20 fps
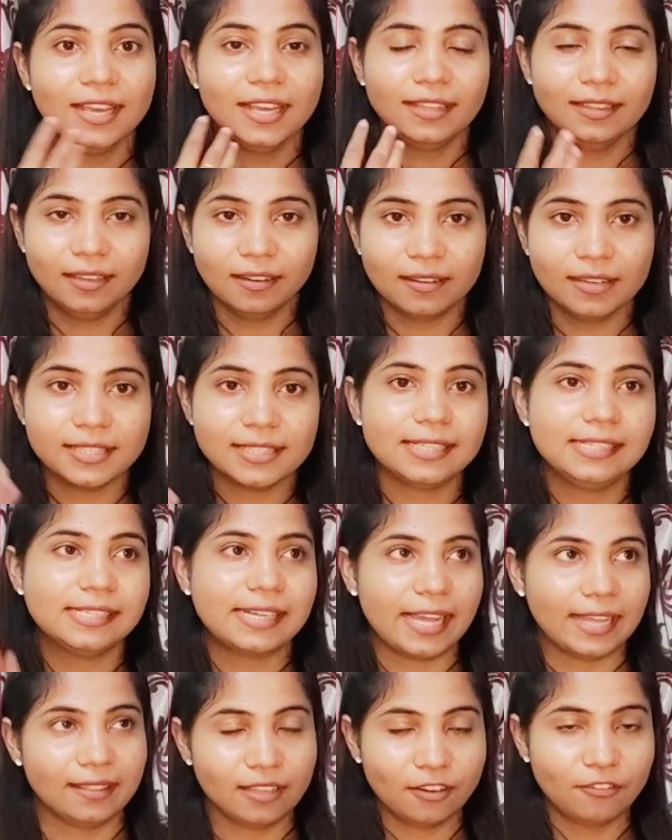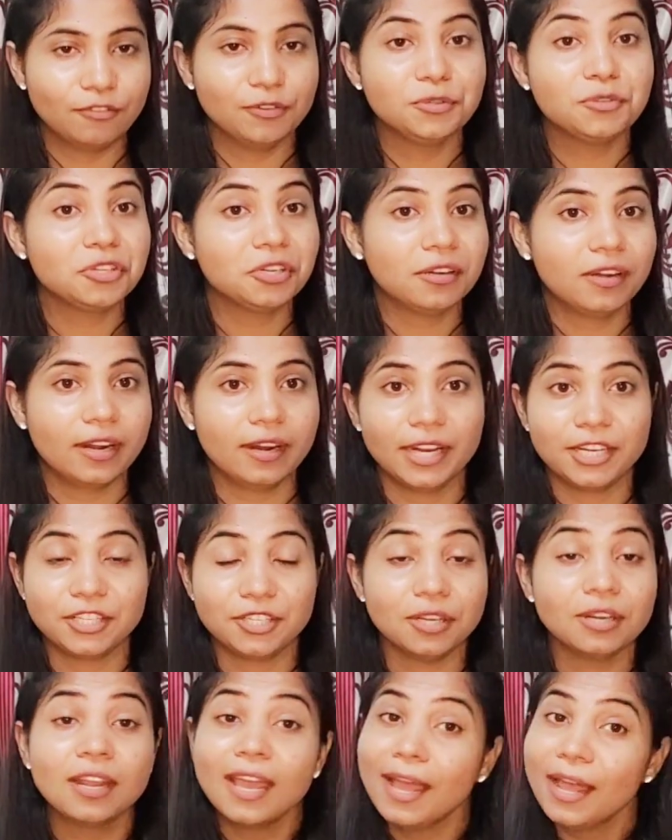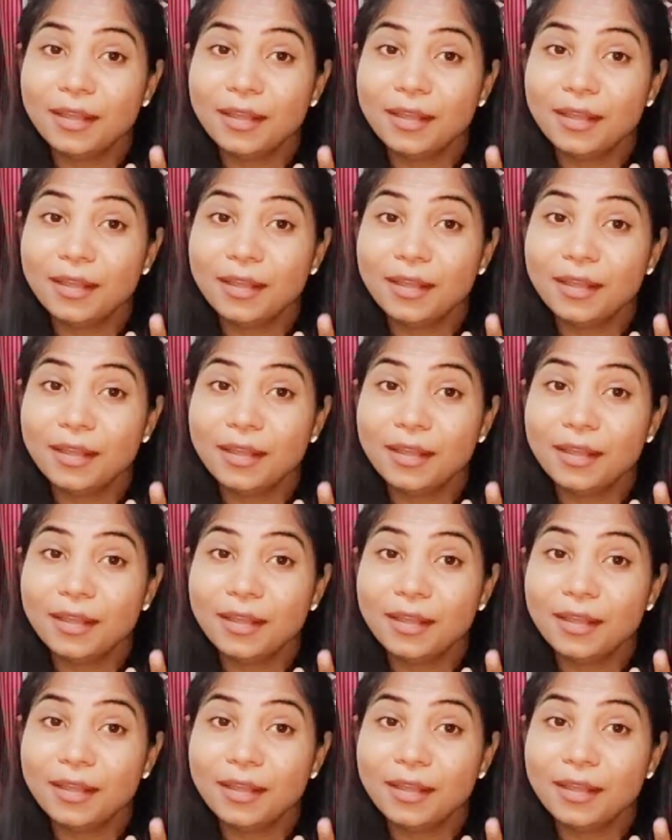their result and their future direction.